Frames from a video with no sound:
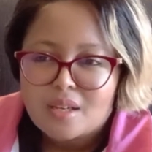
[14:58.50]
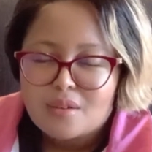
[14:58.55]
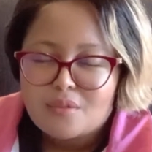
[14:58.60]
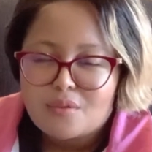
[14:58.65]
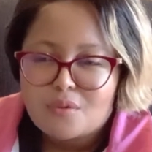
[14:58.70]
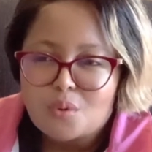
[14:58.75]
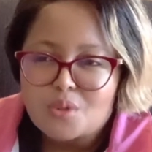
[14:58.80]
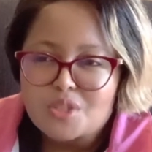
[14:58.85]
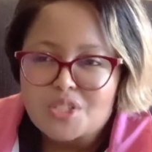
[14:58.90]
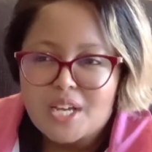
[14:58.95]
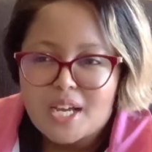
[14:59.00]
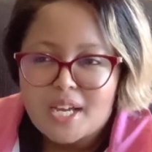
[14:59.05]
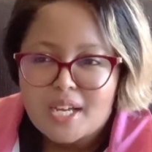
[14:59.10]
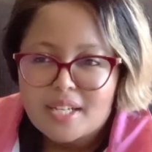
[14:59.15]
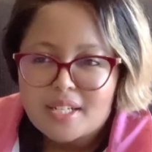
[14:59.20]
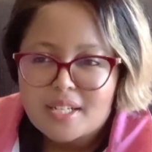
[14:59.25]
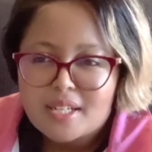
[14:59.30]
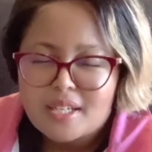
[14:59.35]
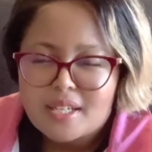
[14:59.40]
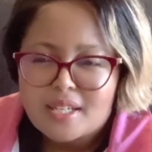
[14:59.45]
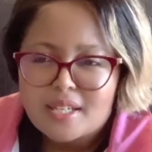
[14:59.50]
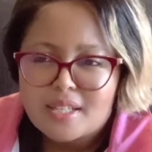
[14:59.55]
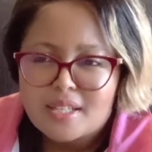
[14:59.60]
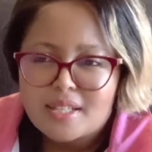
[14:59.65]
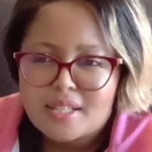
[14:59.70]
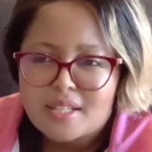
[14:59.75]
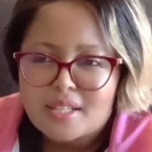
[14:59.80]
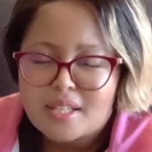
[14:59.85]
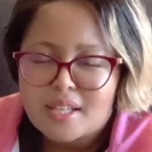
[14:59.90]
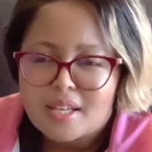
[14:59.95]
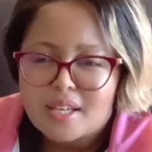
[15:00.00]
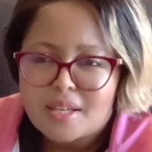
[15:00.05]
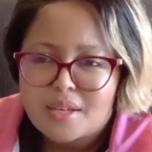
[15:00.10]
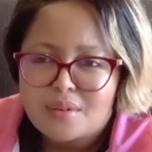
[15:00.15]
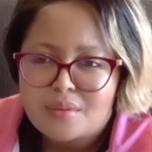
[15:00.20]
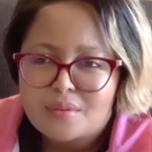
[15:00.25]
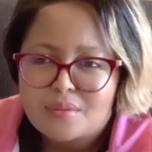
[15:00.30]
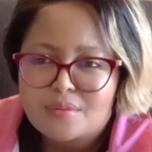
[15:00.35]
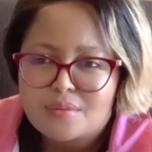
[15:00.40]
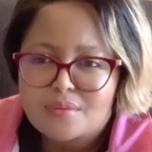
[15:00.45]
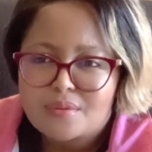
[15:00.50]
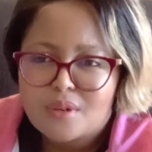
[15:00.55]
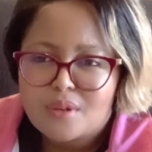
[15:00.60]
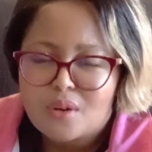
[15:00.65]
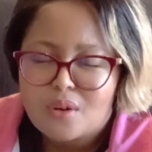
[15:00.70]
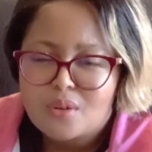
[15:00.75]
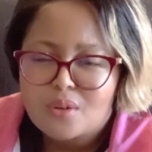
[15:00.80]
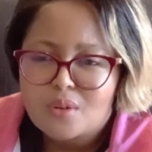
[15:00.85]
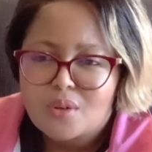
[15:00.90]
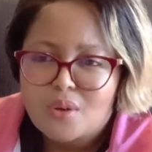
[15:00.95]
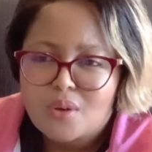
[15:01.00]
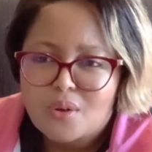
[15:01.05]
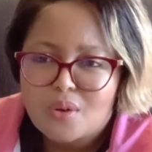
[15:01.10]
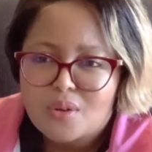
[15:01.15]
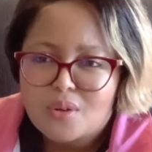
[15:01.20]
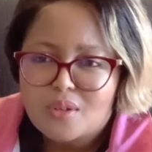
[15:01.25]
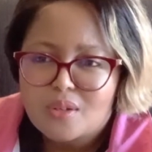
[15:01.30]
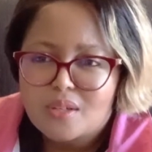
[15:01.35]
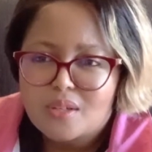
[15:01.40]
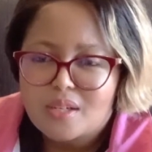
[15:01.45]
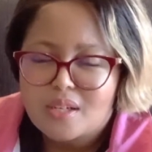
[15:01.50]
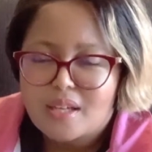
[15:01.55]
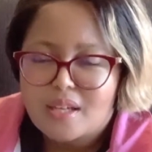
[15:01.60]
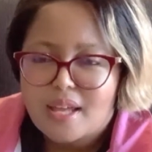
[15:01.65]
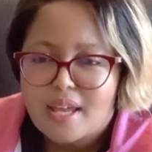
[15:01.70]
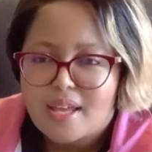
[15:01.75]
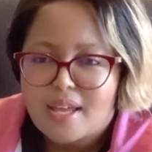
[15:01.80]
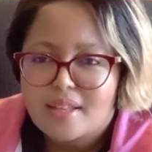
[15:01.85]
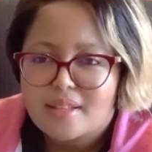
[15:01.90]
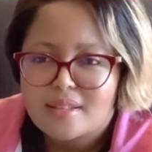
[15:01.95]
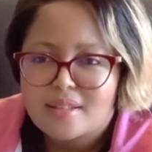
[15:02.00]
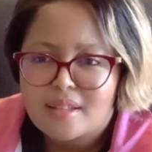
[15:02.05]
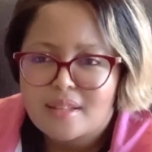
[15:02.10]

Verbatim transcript: for China, they have Hong Kong and they